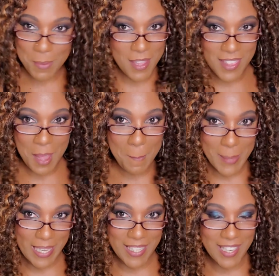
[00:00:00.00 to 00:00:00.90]
Hit that
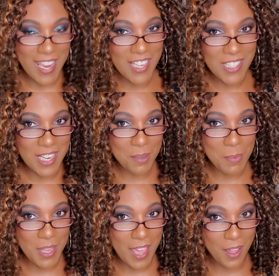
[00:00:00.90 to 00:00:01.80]
button and check
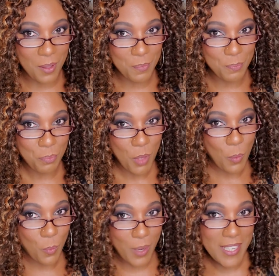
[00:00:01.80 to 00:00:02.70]
me out.
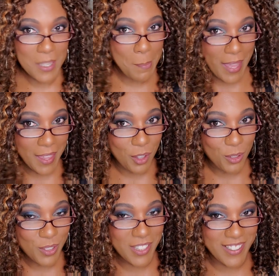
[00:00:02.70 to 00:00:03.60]
Ring the bell